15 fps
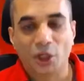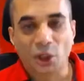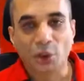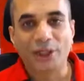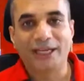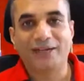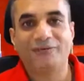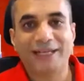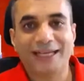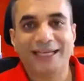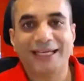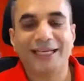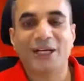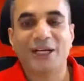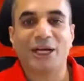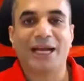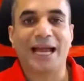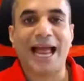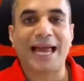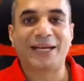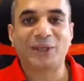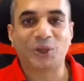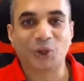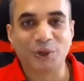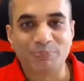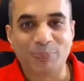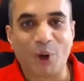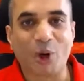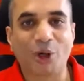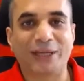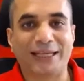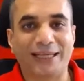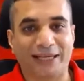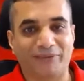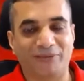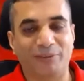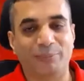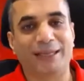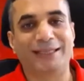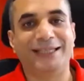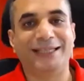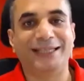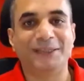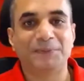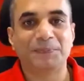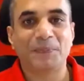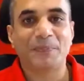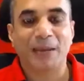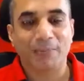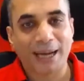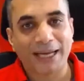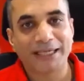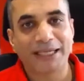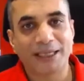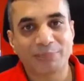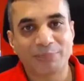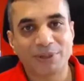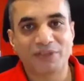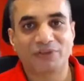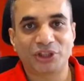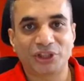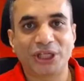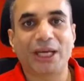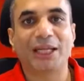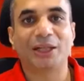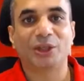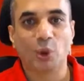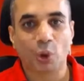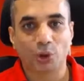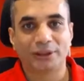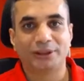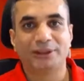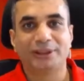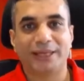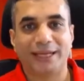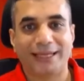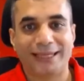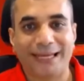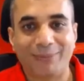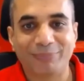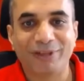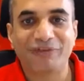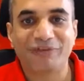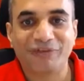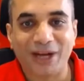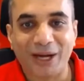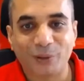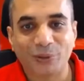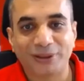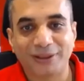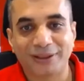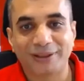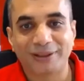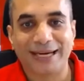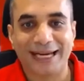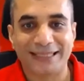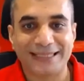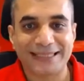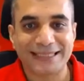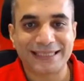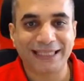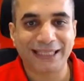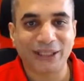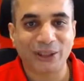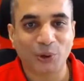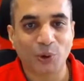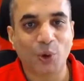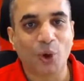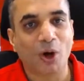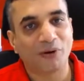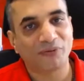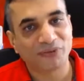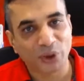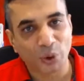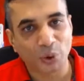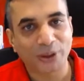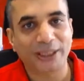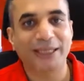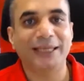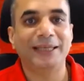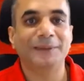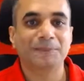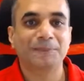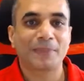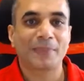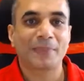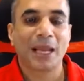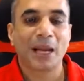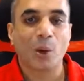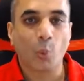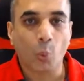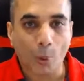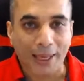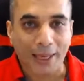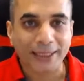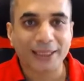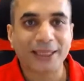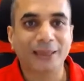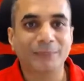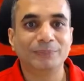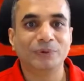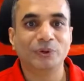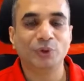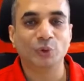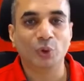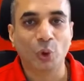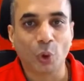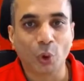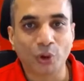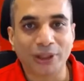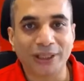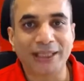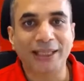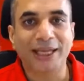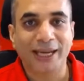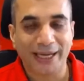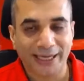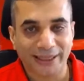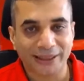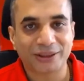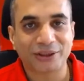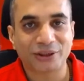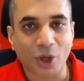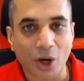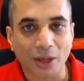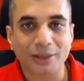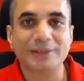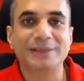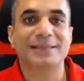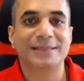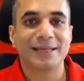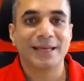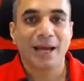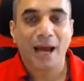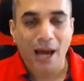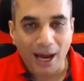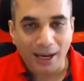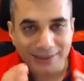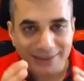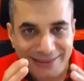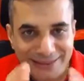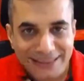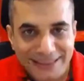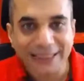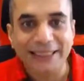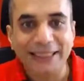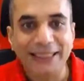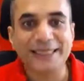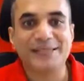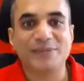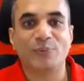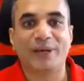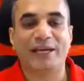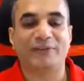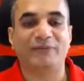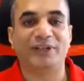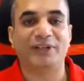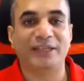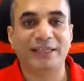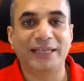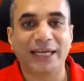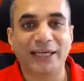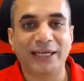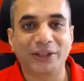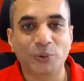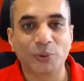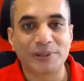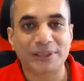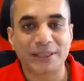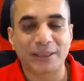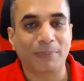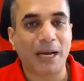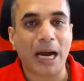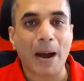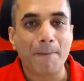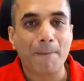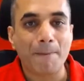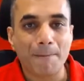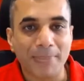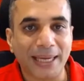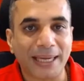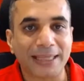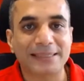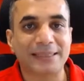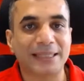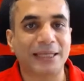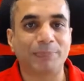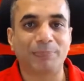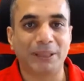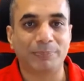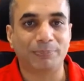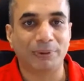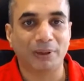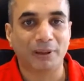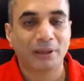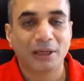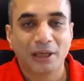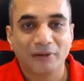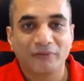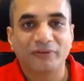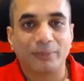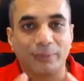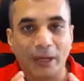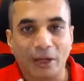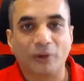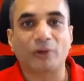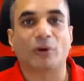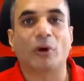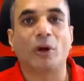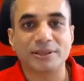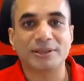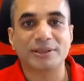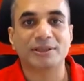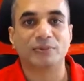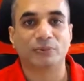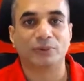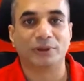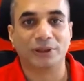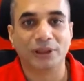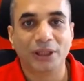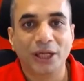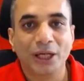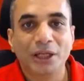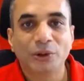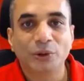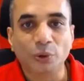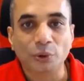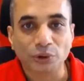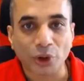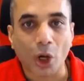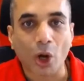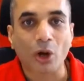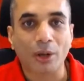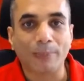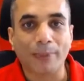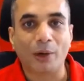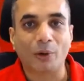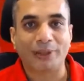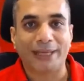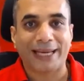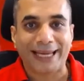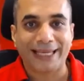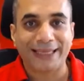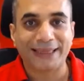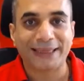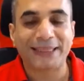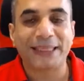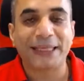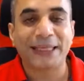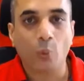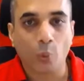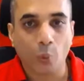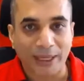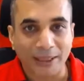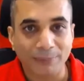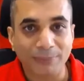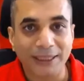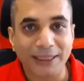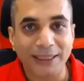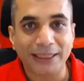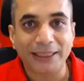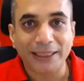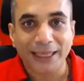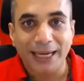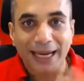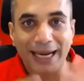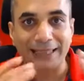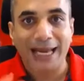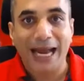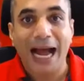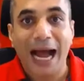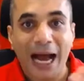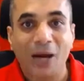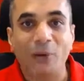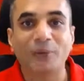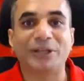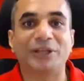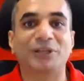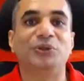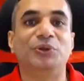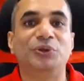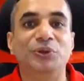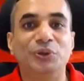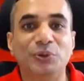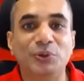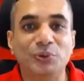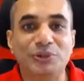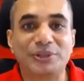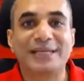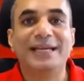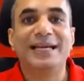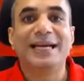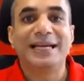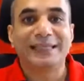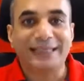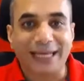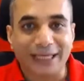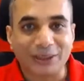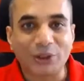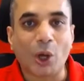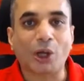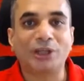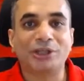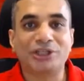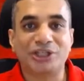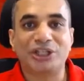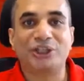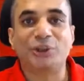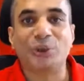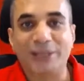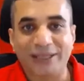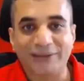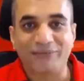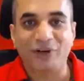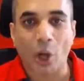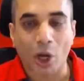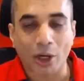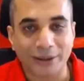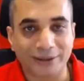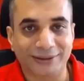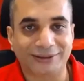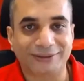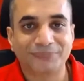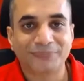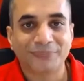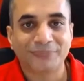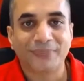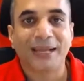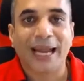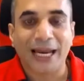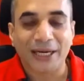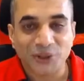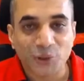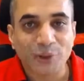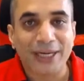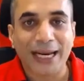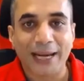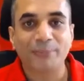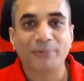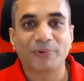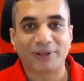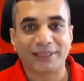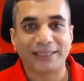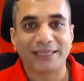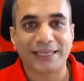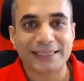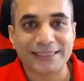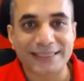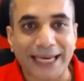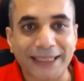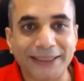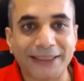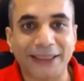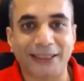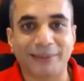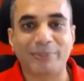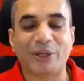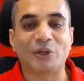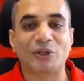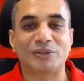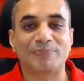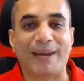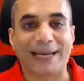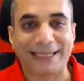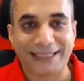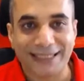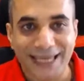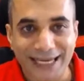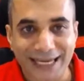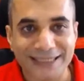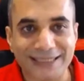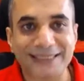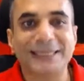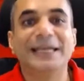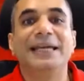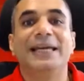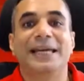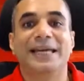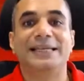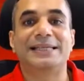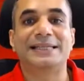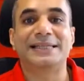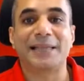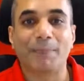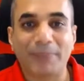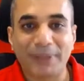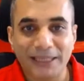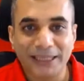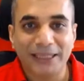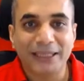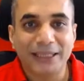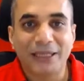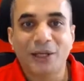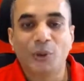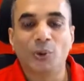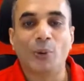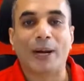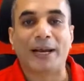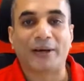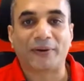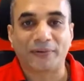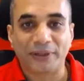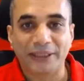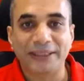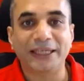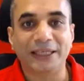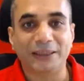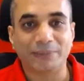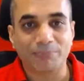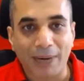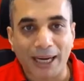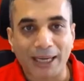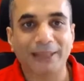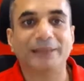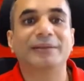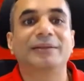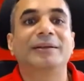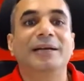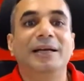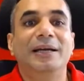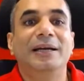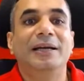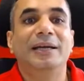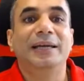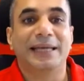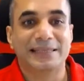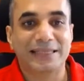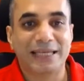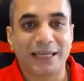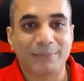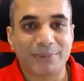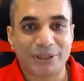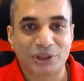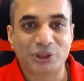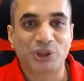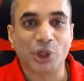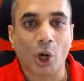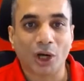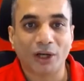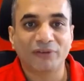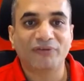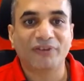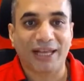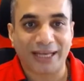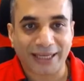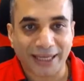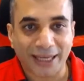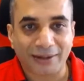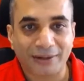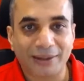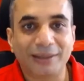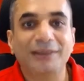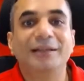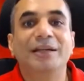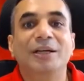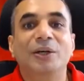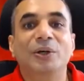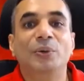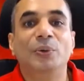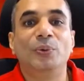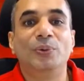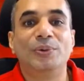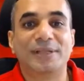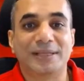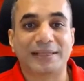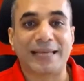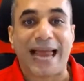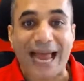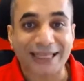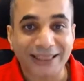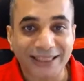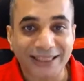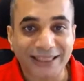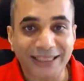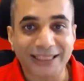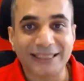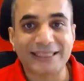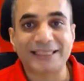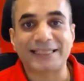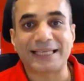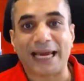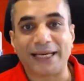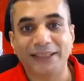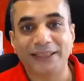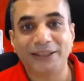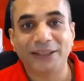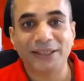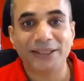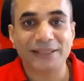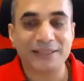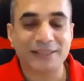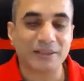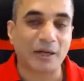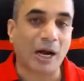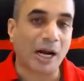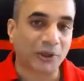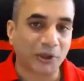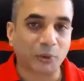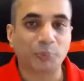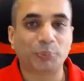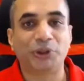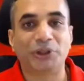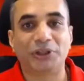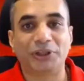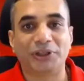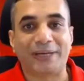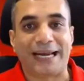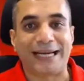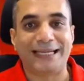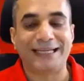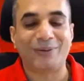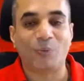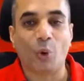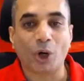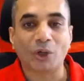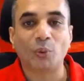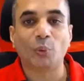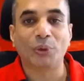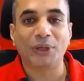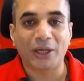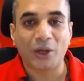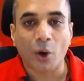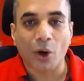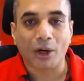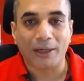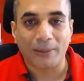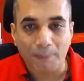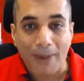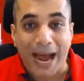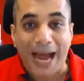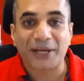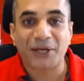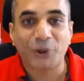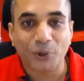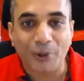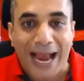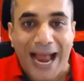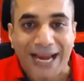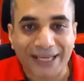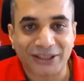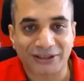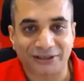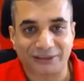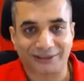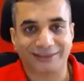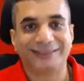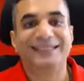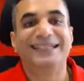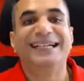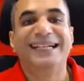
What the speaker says: Good evening and good morning, everybody. My name is Vishal Gondal, and I'm the founder and CEO of Goki. Welcome to Goki Health Talks, our series where we get you some amazing people from across the world to talk about health, well-being, and how can you use technology to live longer. And today I'm really excited because my guest is somebody who I really admire. His name is John Fallacara, who is an athlete, scientist, entrepreneur, and what we call biohacker